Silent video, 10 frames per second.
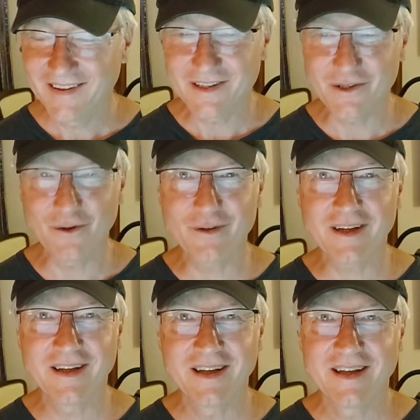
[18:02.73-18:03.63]
You
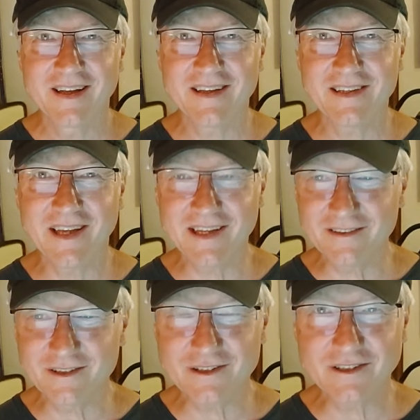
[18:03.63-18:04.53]
don't,
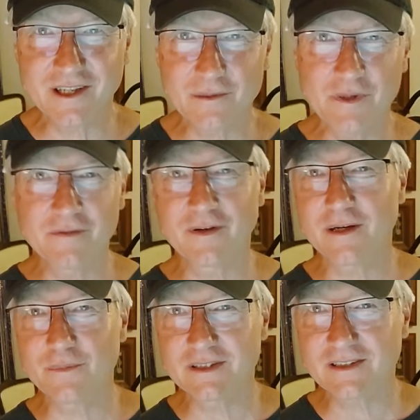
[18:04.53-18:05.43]
English is going to be
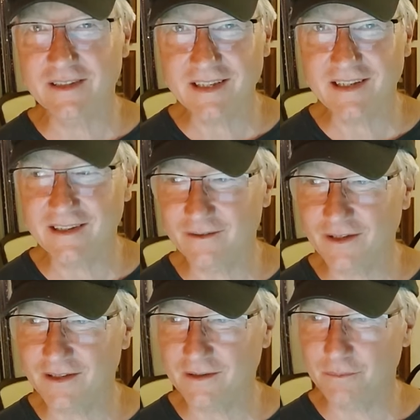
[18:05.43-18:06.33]
very misleading.
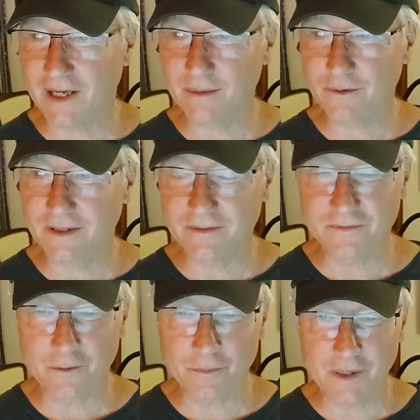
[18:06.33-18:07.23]
Look at the Bible
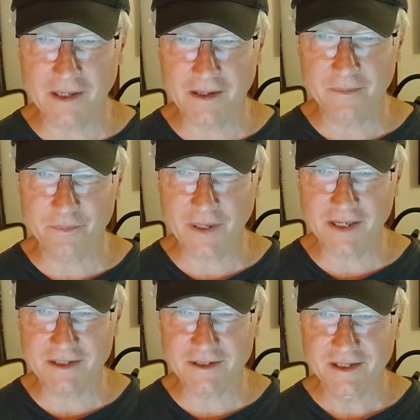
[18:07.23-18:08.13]
info
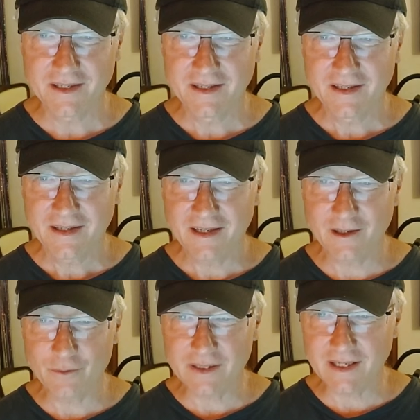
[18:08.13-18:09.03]
page.
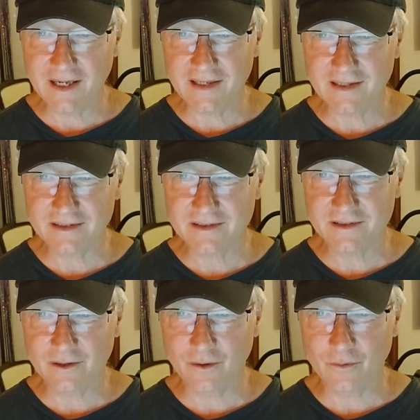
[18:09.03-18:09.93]
Here we got it.
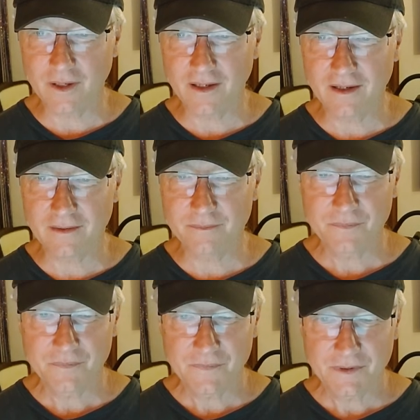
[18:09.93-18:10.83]
So um,
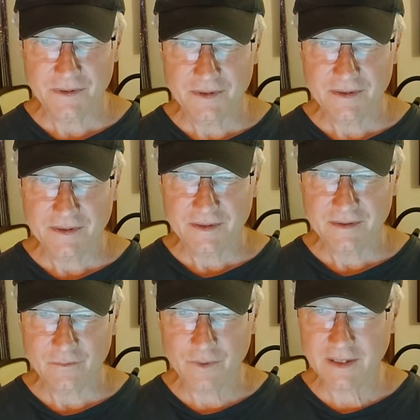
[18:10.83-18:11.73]

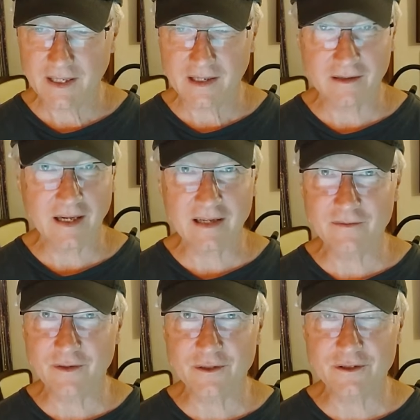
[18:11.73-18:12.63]
we got a lot
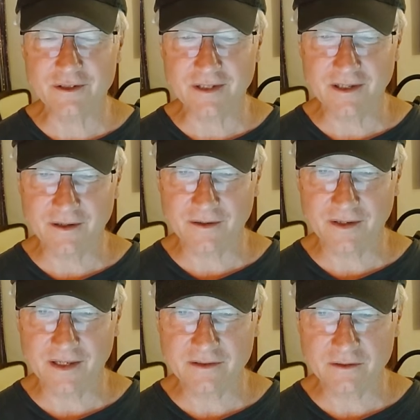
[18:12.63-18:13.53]
of verses
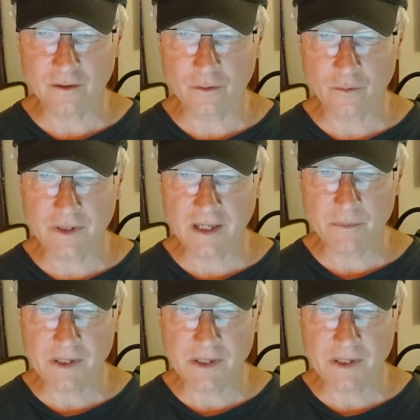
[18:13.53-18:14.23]
here, and so we got to